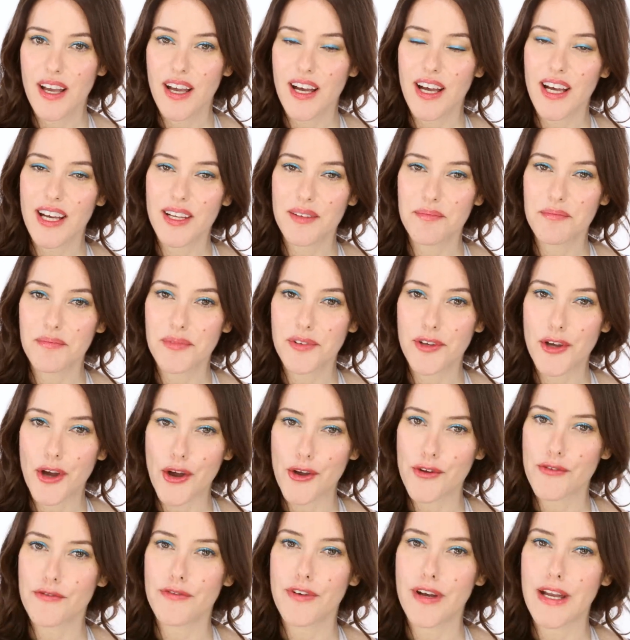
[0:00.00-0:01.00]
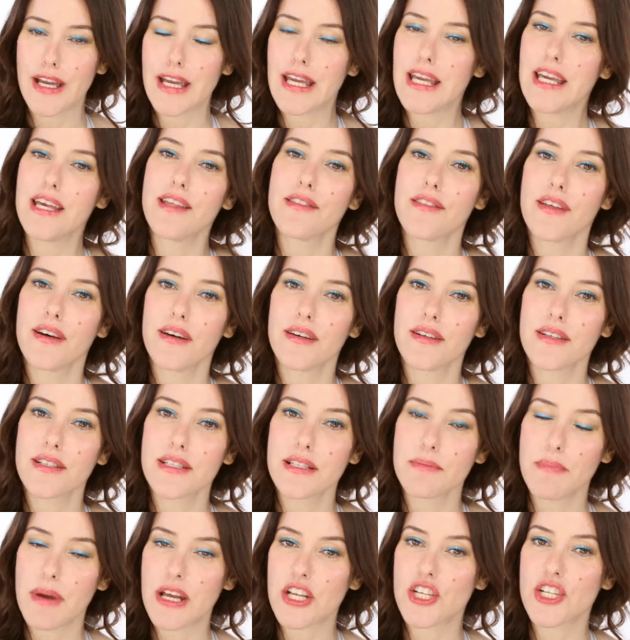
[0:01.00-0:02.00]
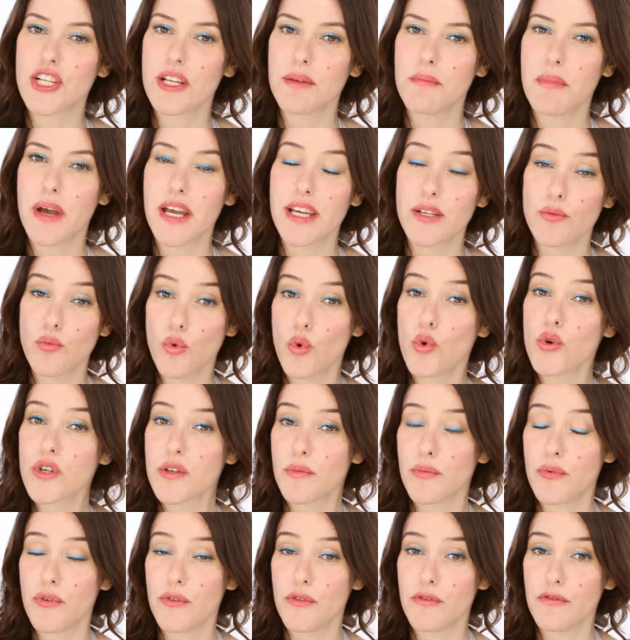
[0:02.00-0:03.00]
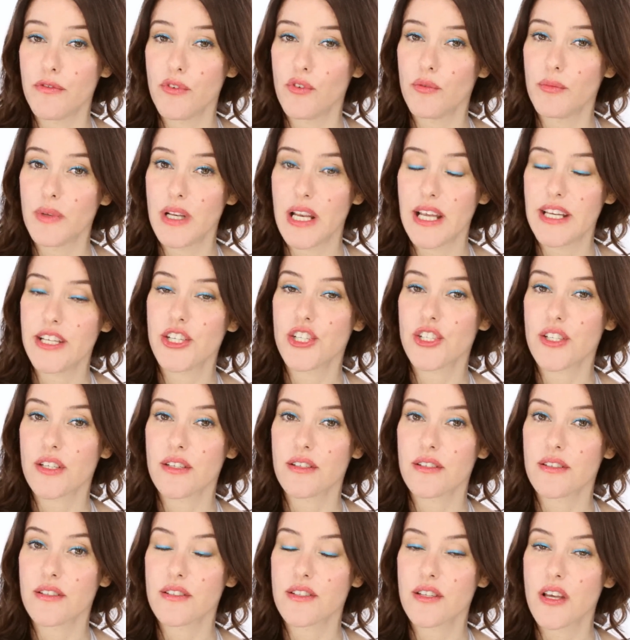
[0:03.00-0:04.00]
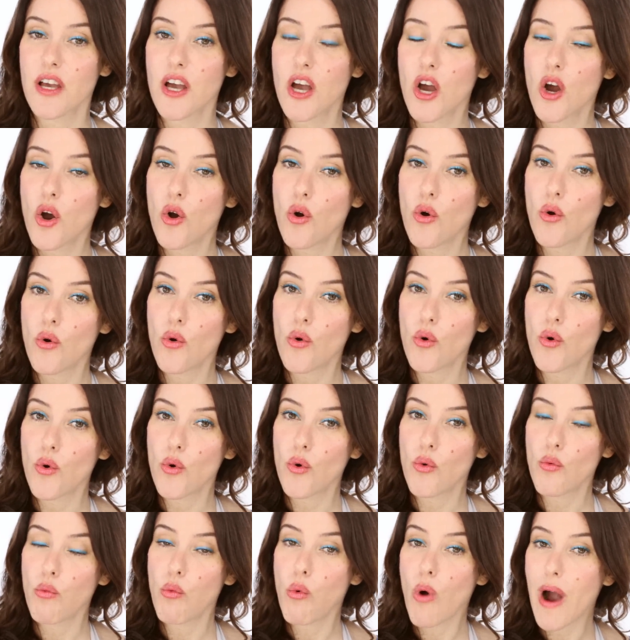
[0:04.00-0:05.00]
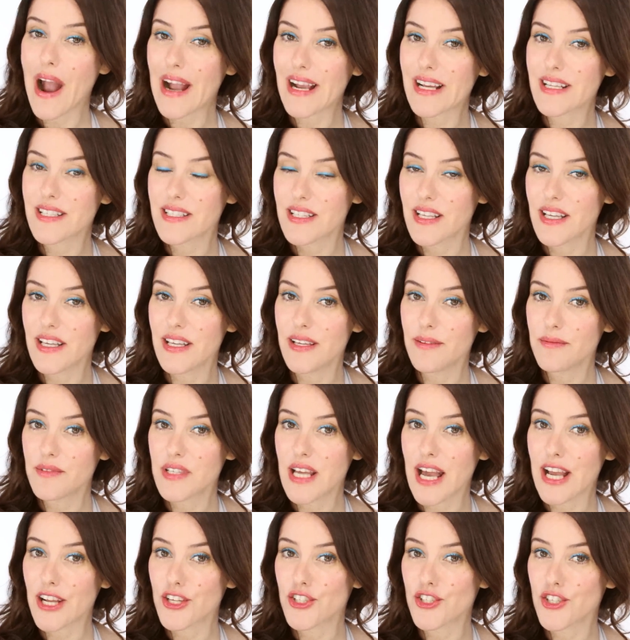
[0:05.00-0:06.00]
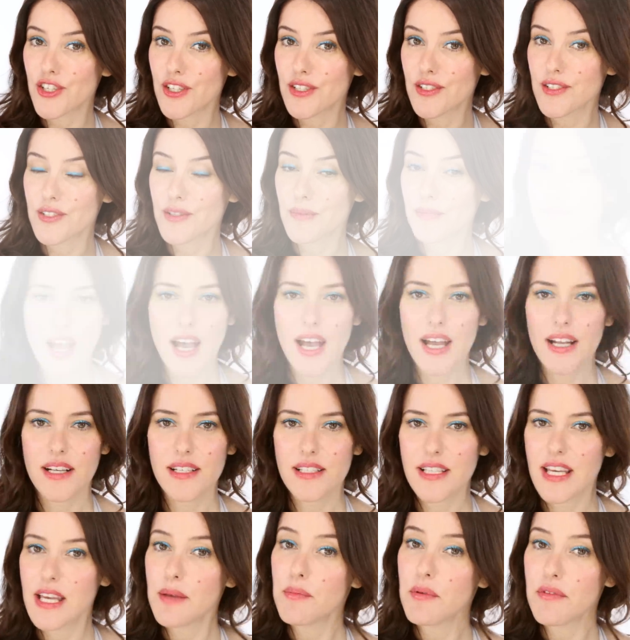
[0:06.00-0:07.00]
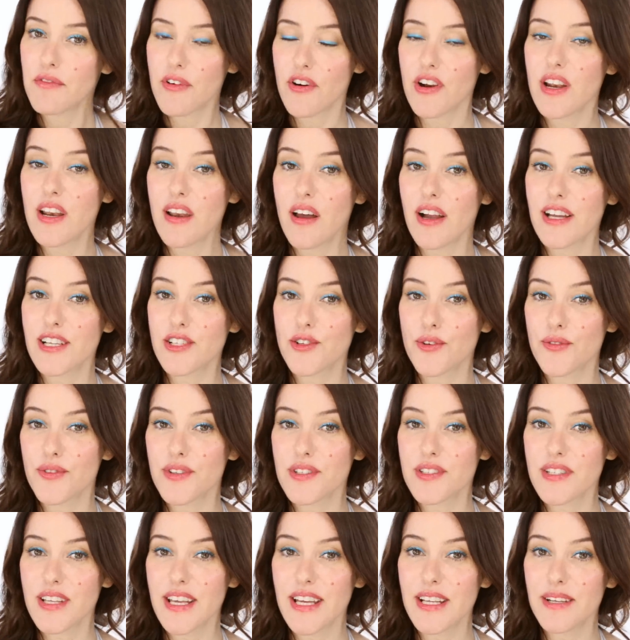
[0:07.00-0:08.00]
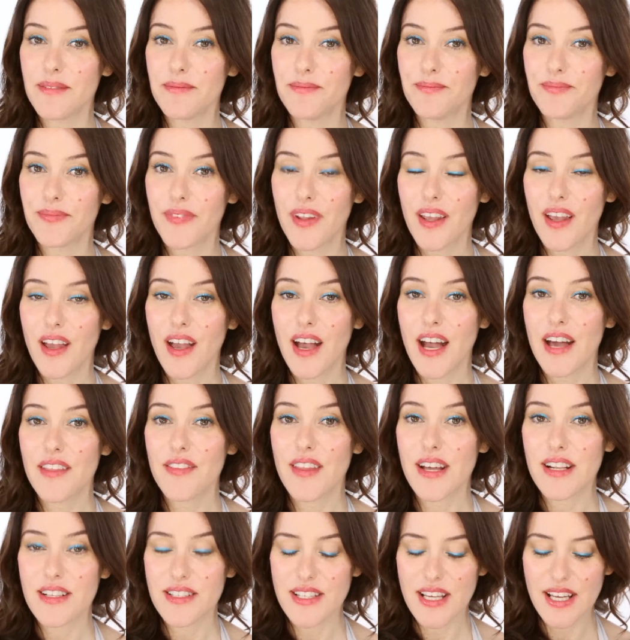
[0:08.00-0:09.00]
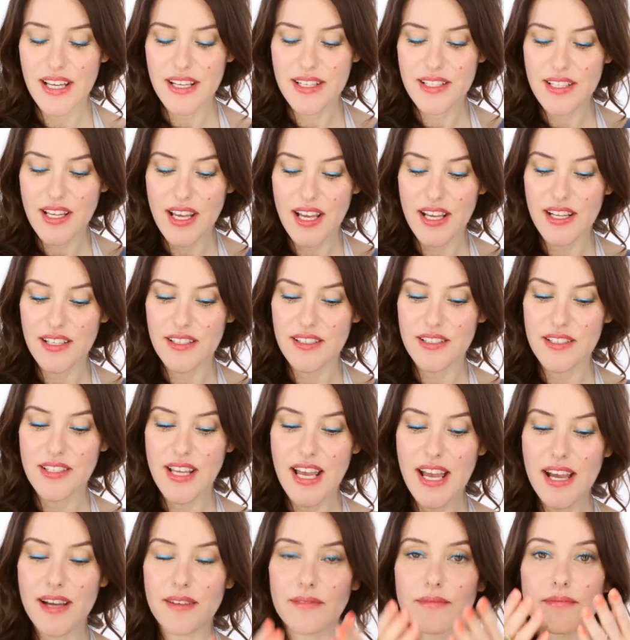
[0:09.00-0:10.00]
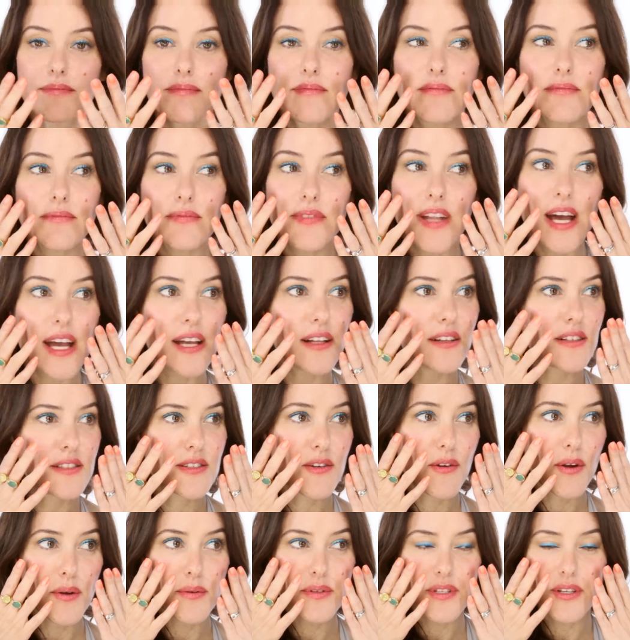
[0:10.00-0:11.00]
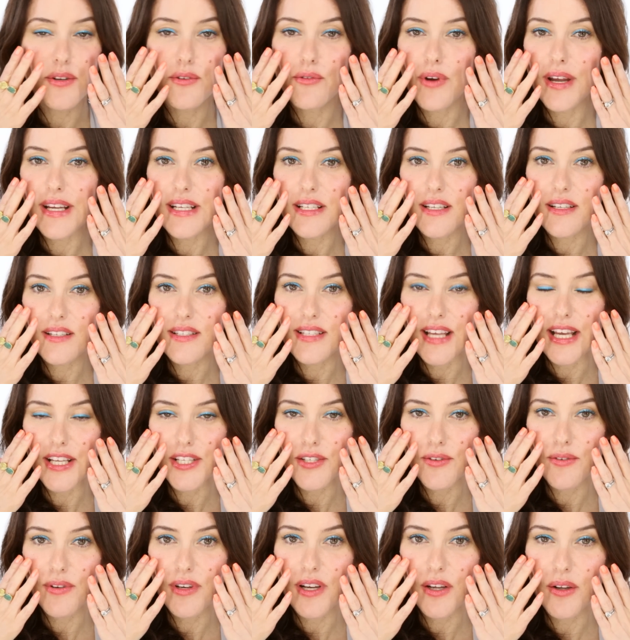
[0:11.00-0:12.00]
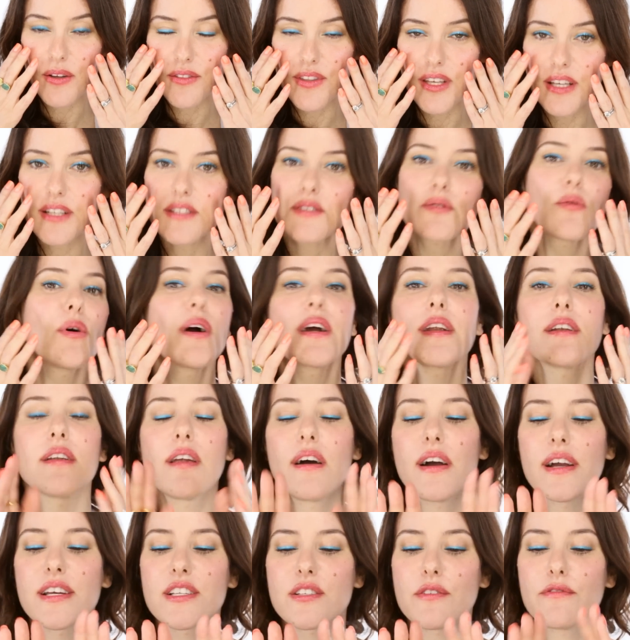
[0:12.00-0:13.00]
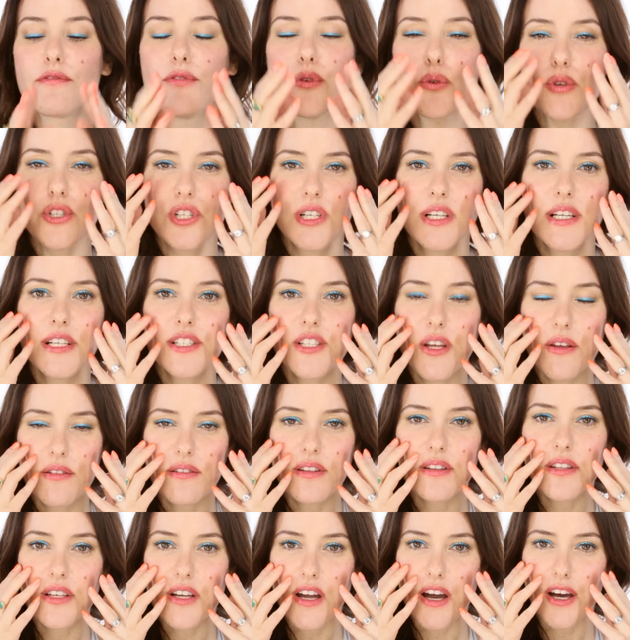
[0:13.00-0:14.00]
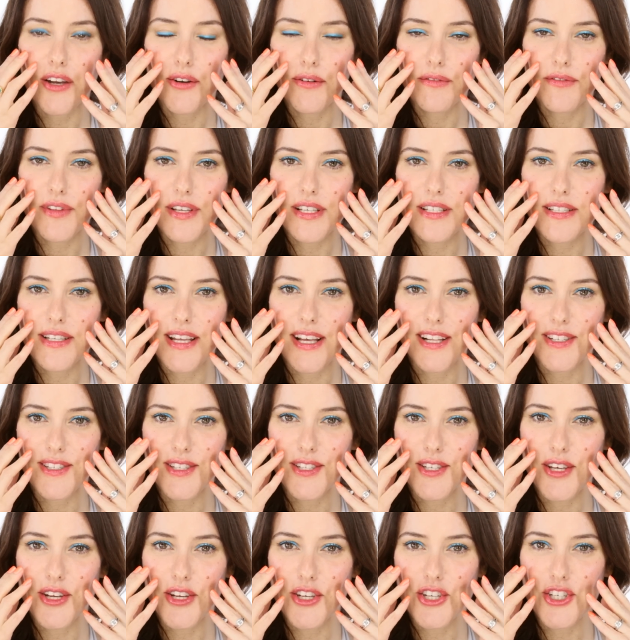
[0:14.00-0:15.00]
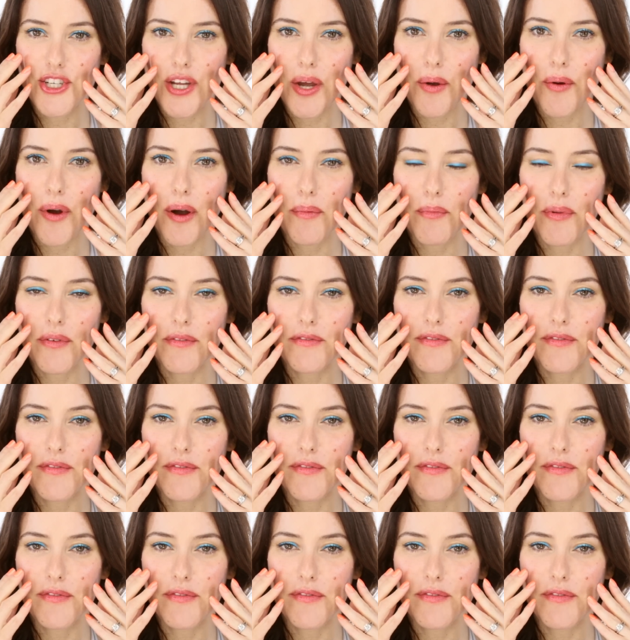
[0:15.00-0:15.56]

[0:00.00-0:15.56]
And go for either specially made waterproof formulations or waxy textures, and keep it very light on the skin. And that's it. And yeah, nails are always a great accessory, and I think it's quite nice. Unfortunately, I don't think the colour of these nails is going to show up on